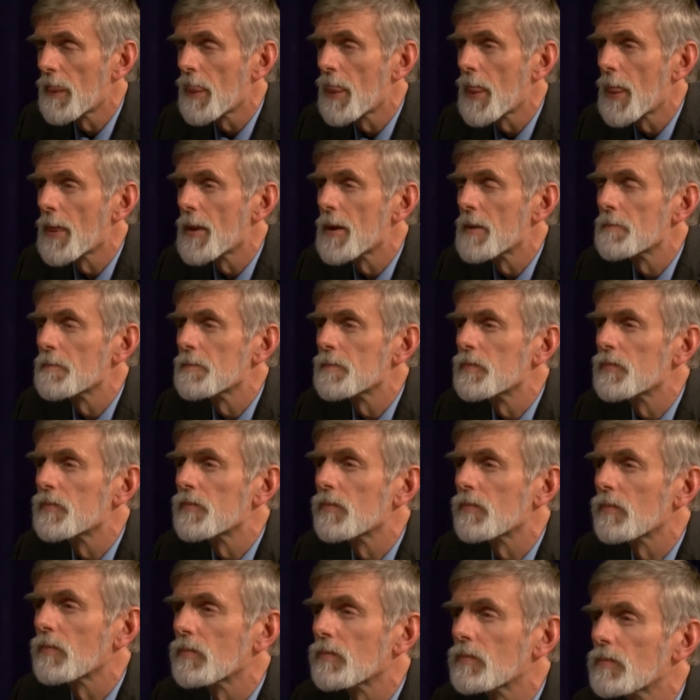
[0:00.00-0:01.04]
And the
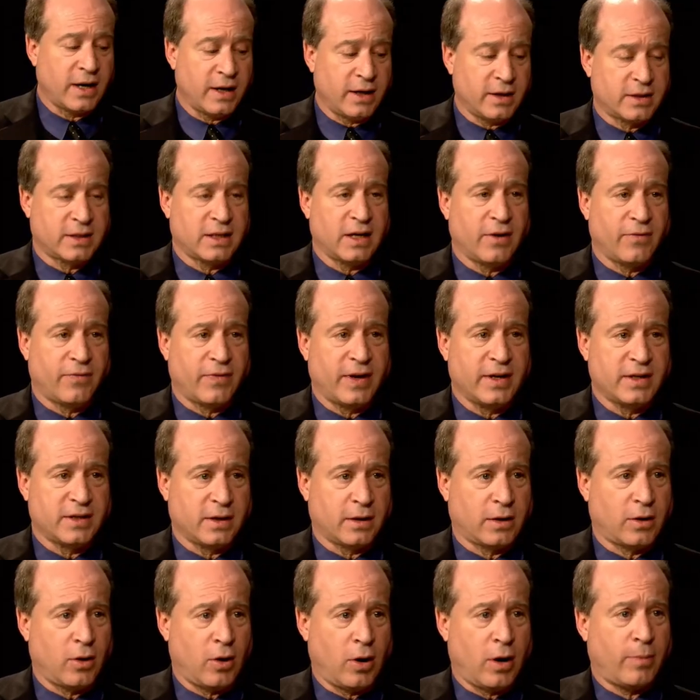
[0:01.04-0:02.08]
website itself has a
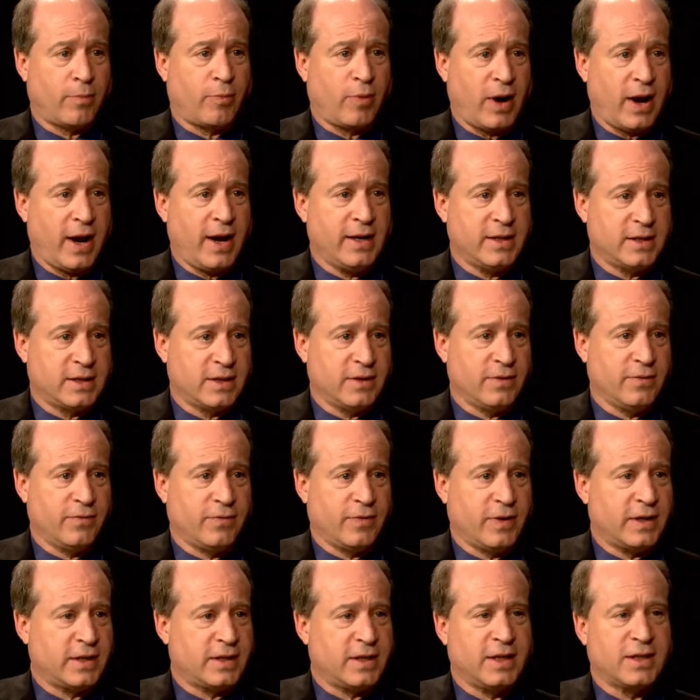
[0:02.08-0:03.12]
comprehensive,
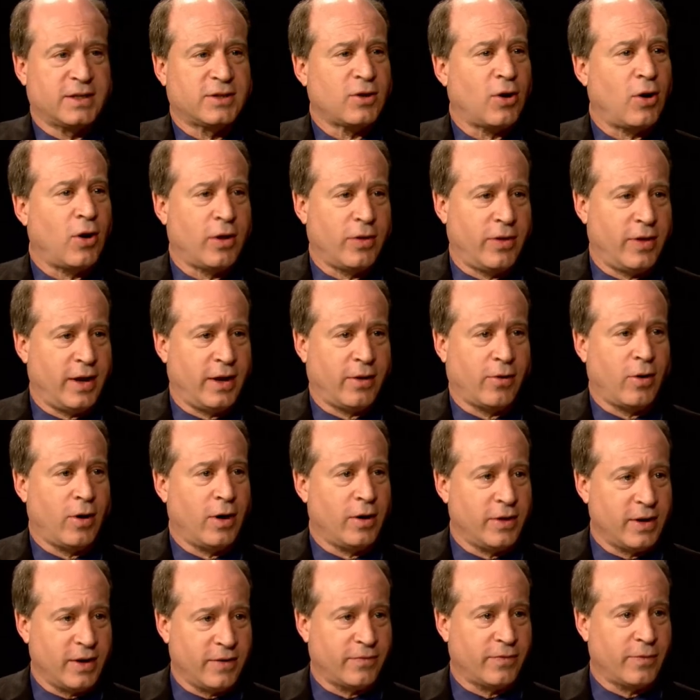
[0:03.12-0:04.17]
it, it's all there. All
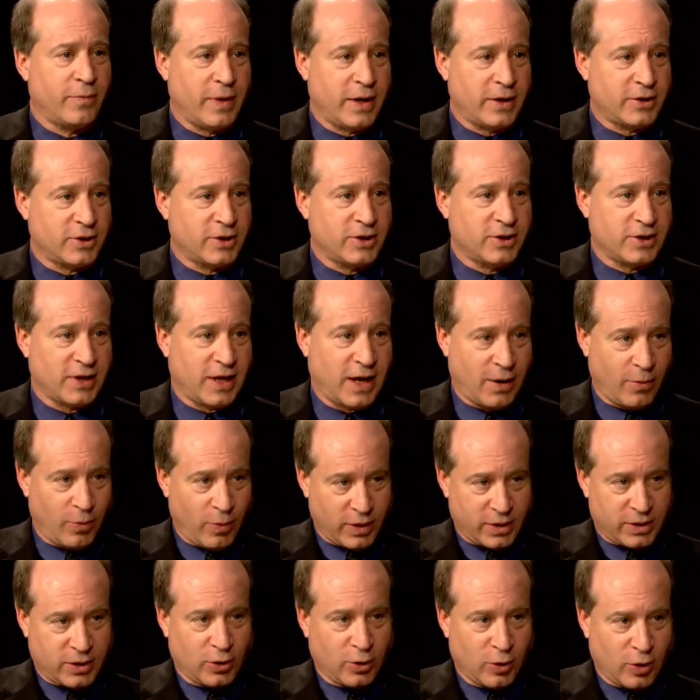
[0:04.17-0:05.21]
the information is there. I
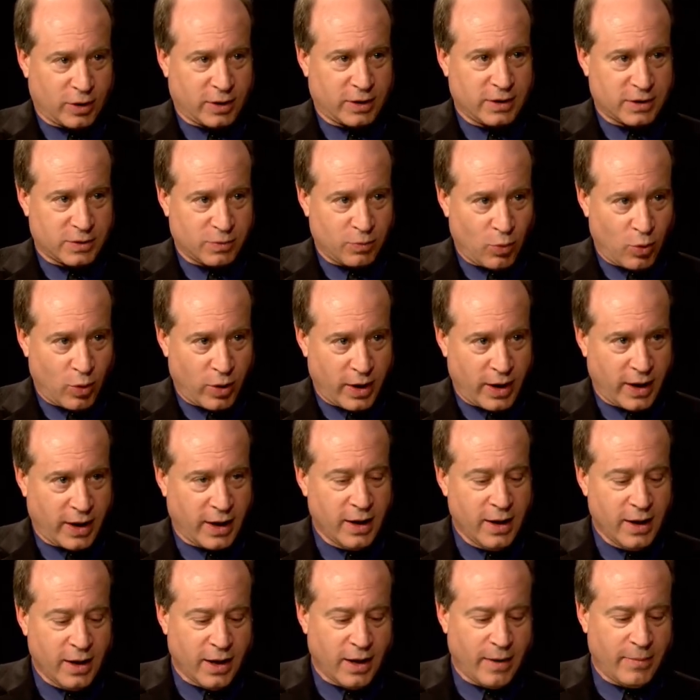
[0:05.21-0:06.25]
went to look this morning
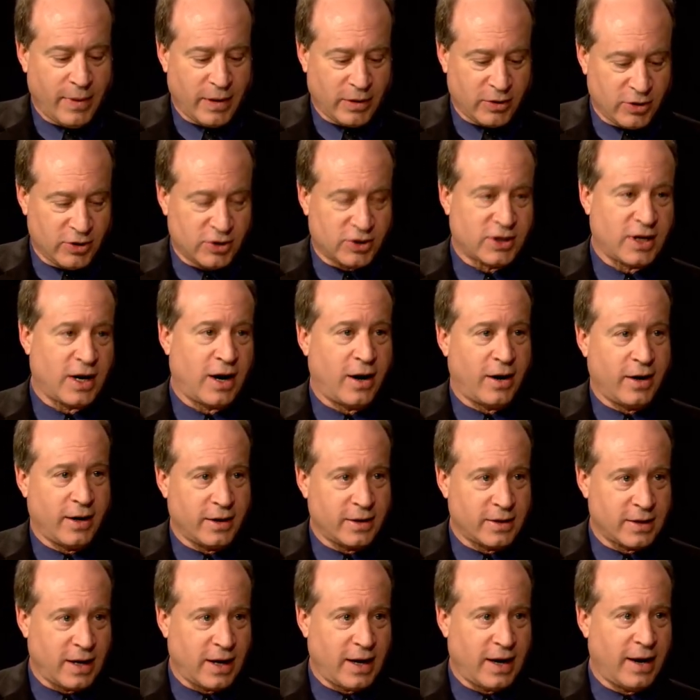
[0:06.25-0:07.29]
right. about your starting
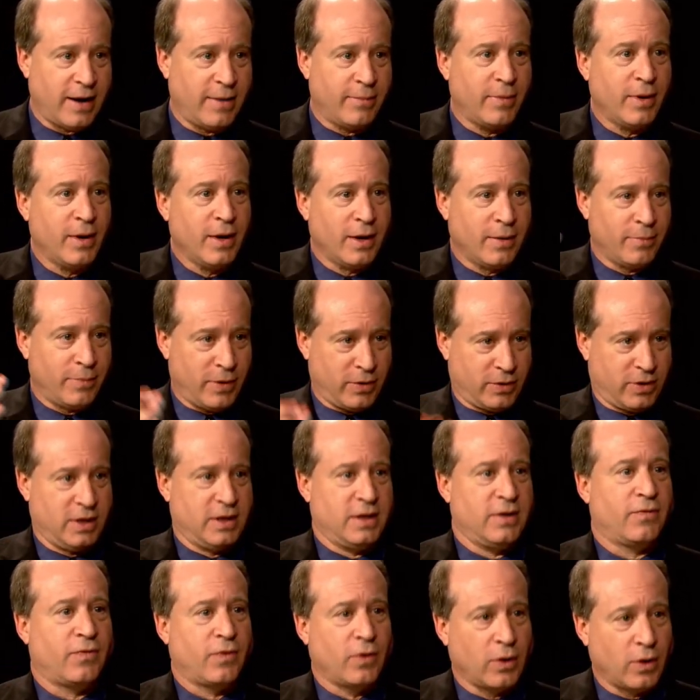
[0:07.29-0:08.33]
time, yep. about the
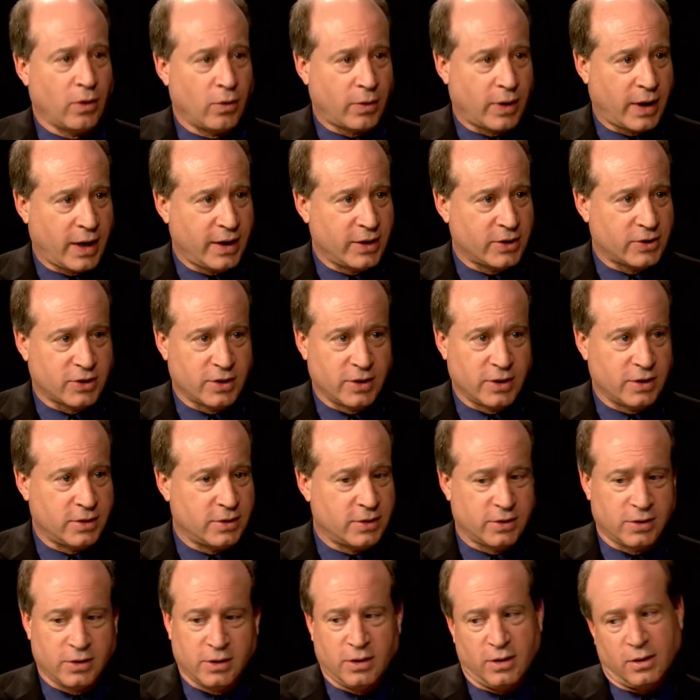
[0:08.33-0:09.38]
different
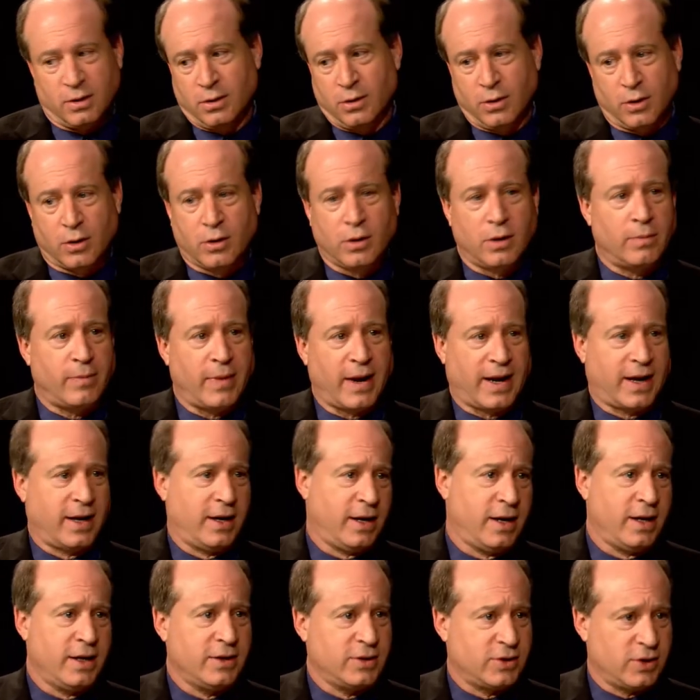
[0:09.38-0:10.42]
locations. You couldn't make it
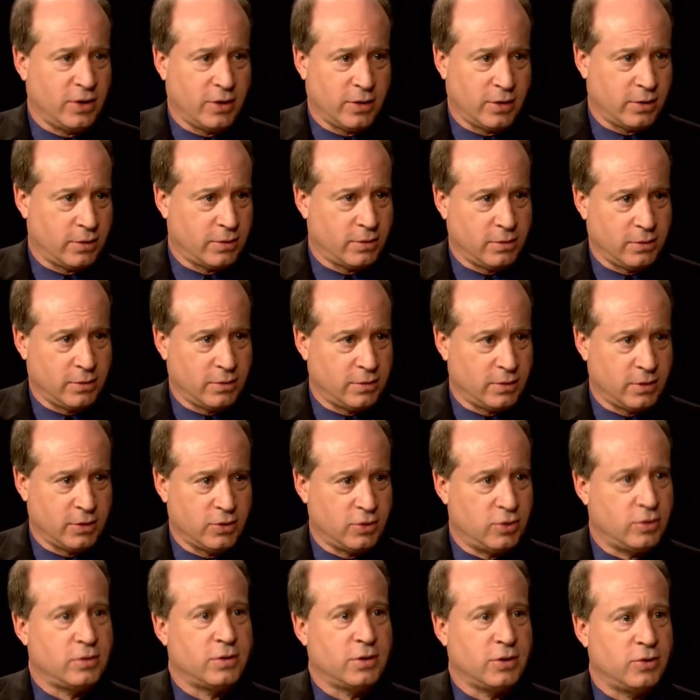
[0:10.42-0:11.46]
easier to,
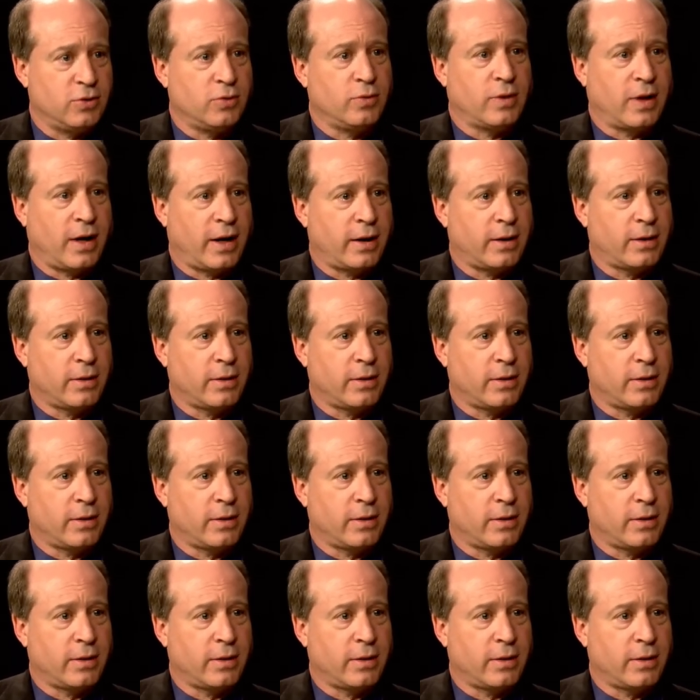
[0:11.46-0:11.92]
to do yeah, that.